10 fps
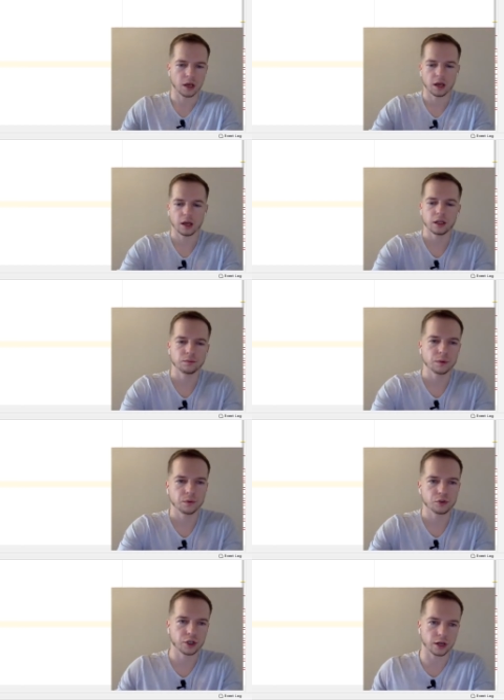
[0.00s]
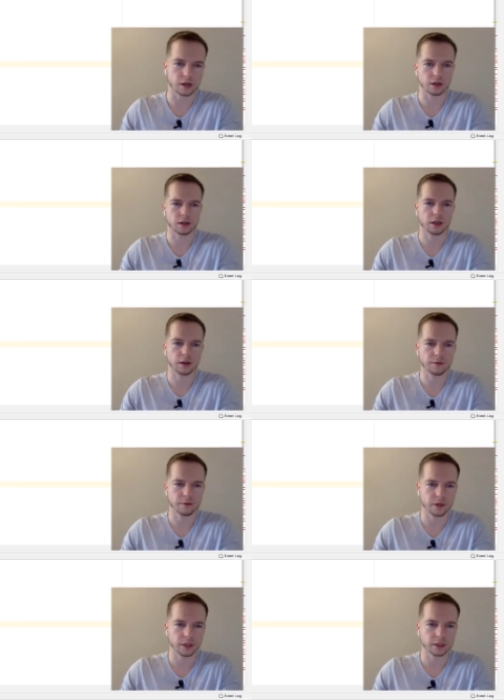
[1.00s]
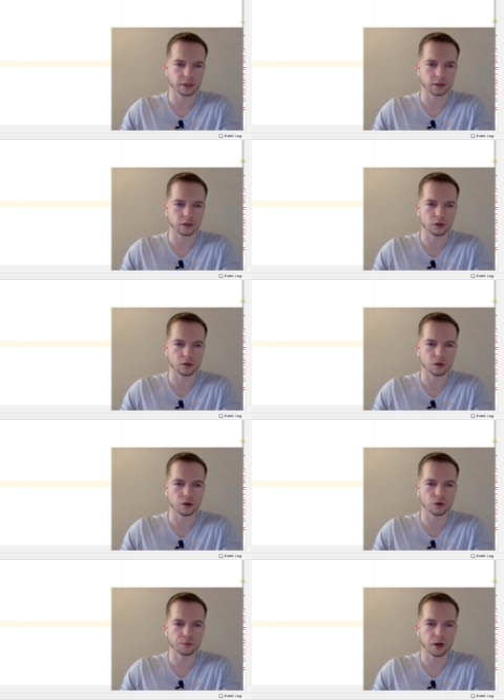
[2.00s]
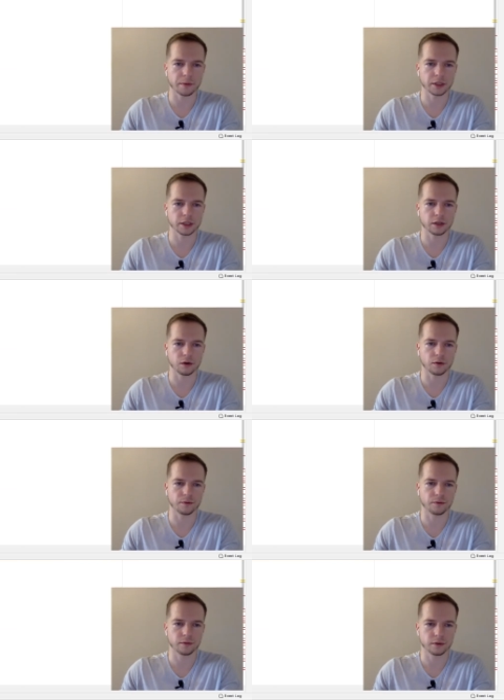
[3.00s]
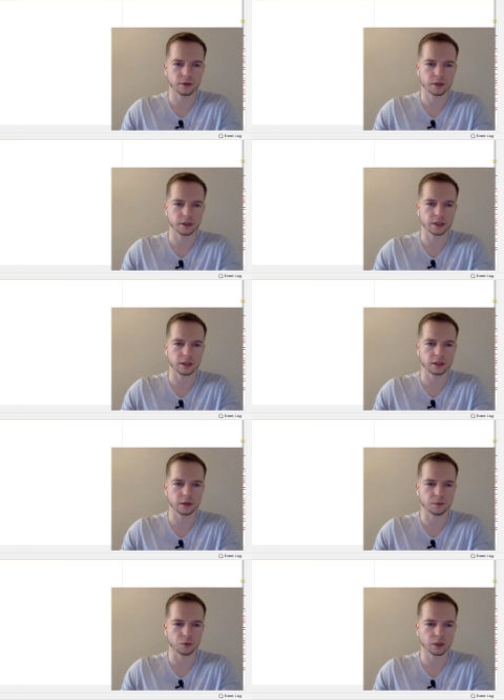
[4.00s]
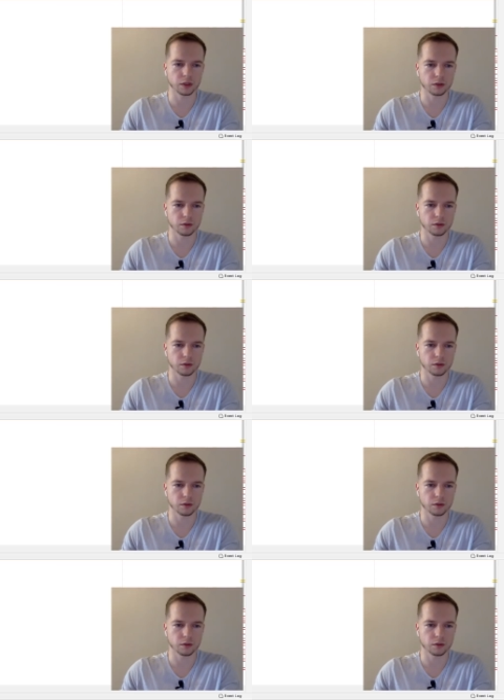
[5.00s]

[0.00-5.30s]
and we will check if it's an own property of set number 1